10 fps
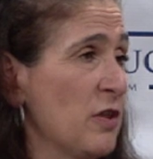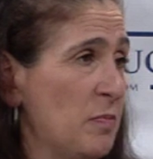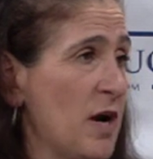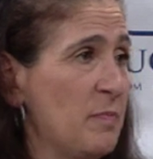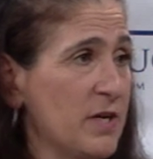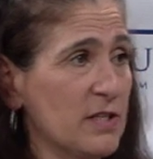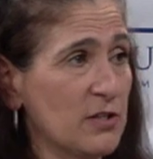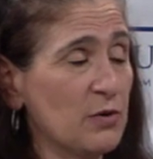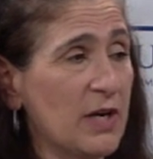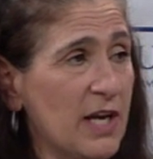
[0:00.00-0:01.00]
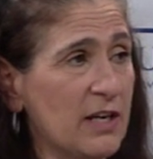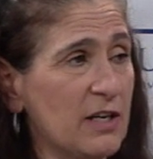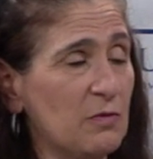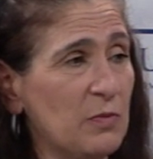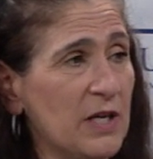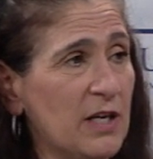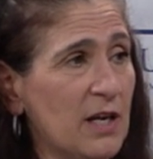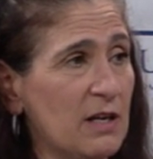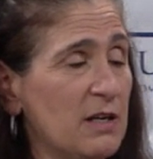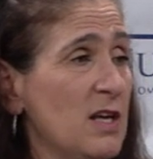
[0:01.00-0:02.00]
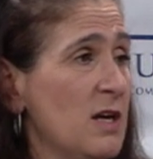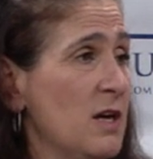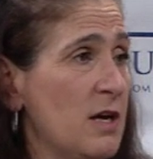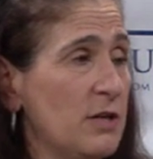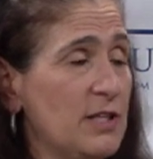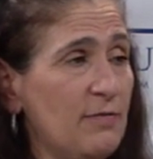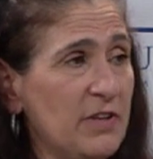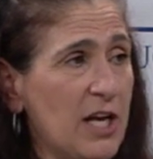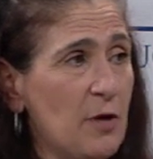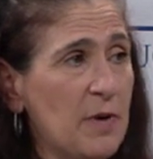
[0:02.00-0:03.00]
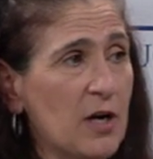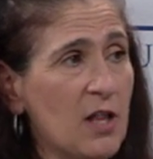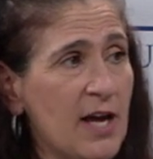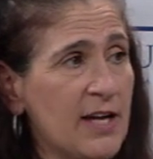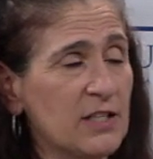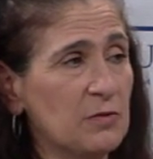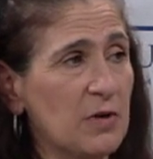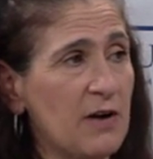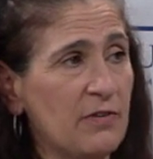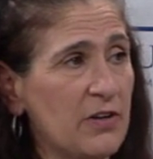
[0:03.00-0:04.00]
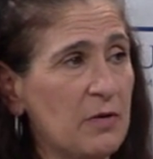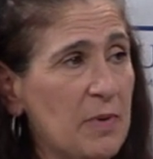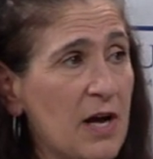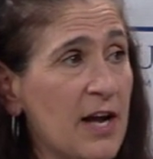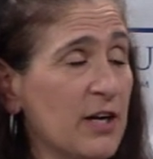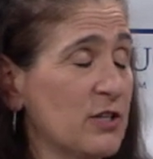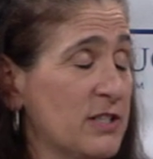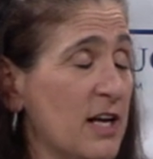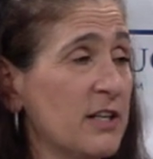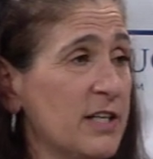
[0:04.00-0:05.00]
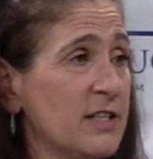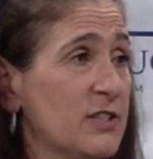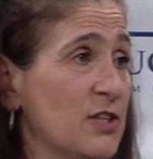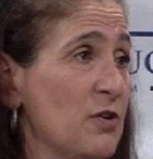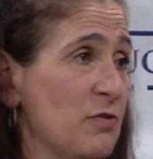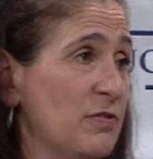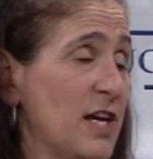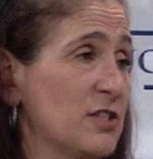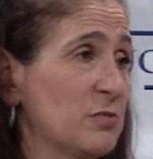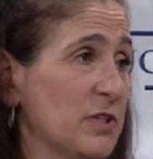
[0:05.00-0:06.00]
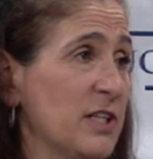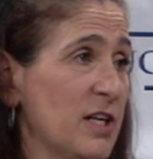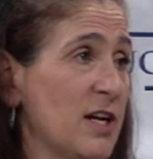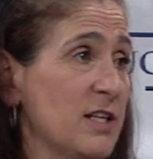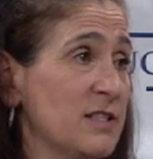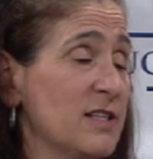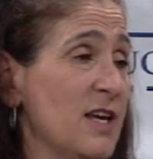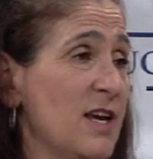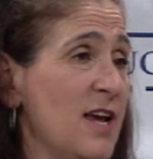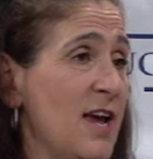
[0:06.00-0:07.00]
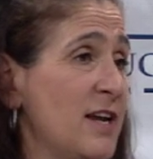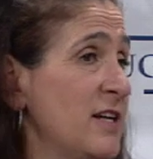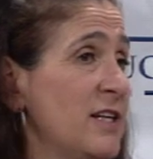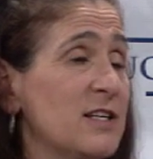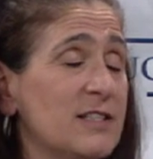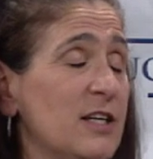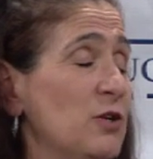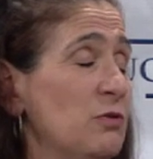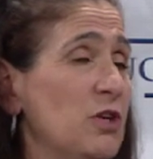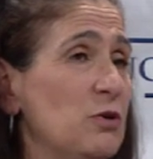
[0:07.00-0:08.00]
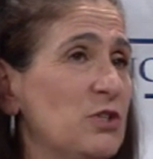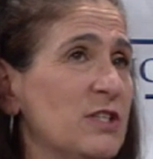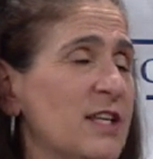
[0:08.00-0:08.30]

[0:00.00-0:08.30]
property is located. We can definitely help our clients wherever they're buying or selling, so that's really nice. And it is, you just